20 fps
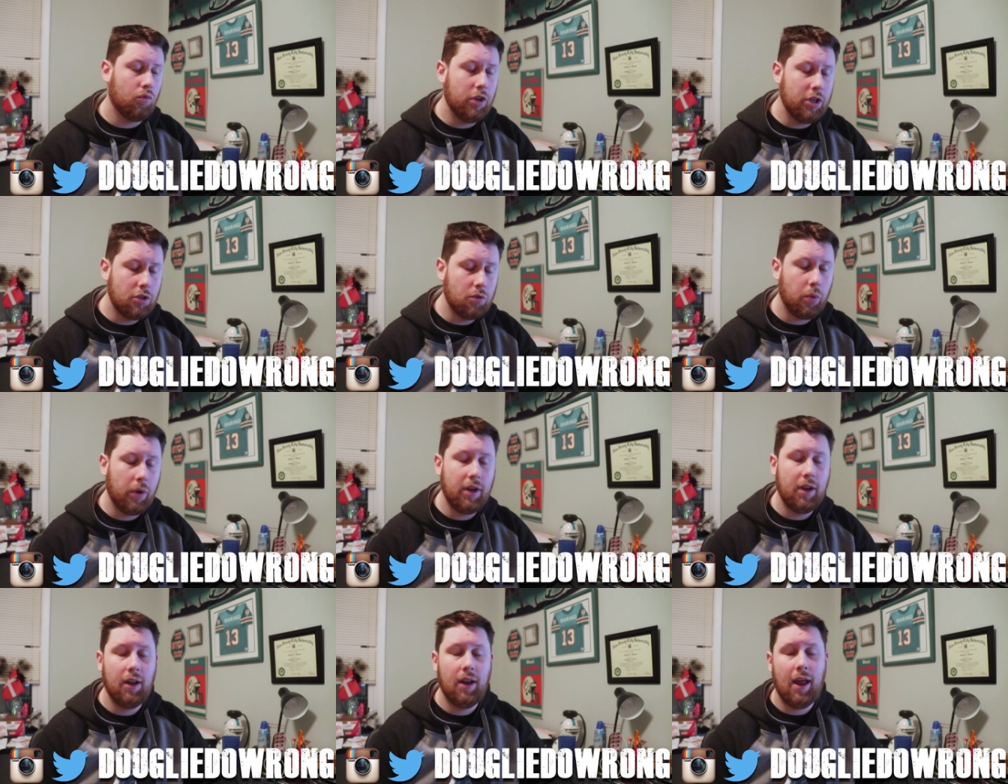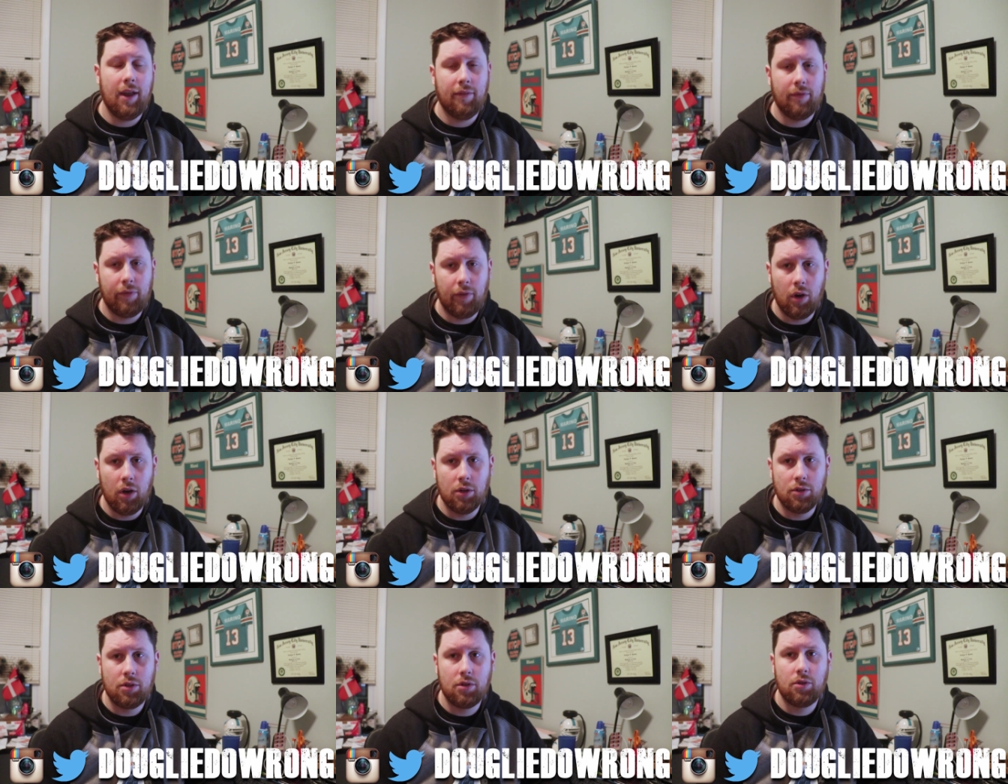retweeted at
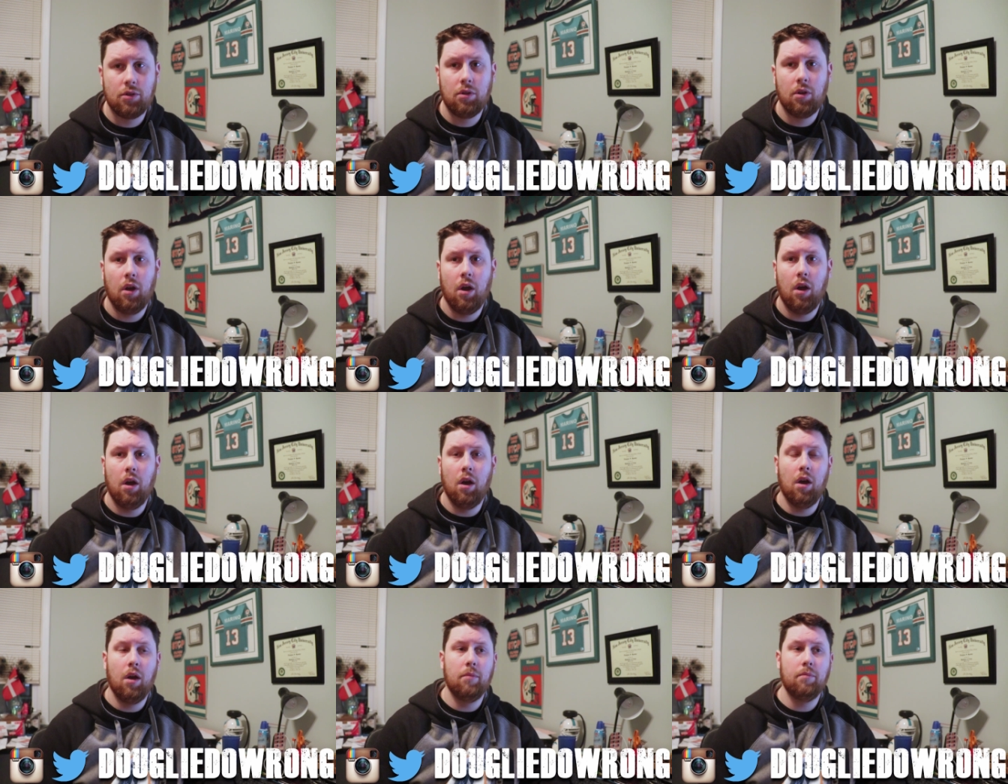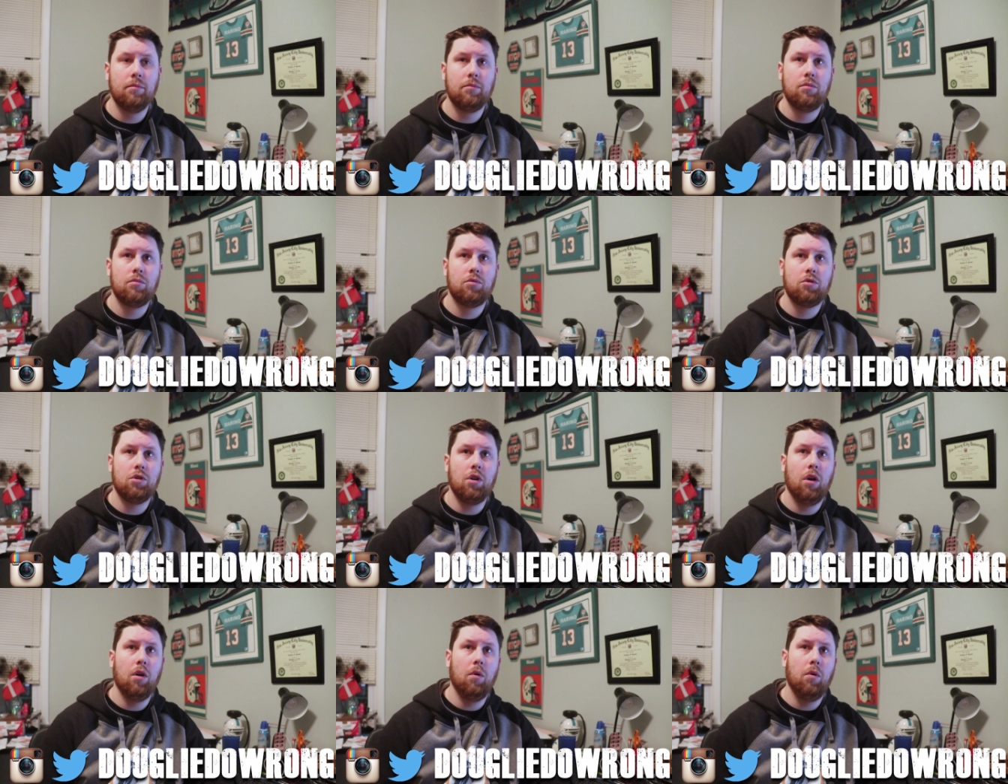first. Um,
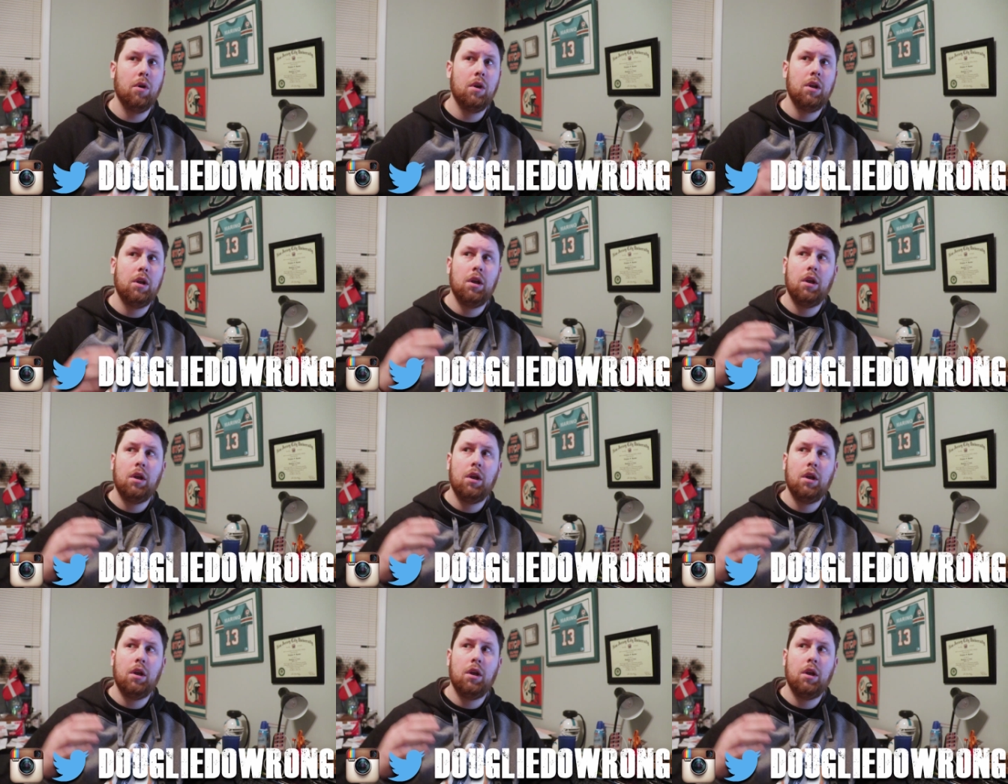so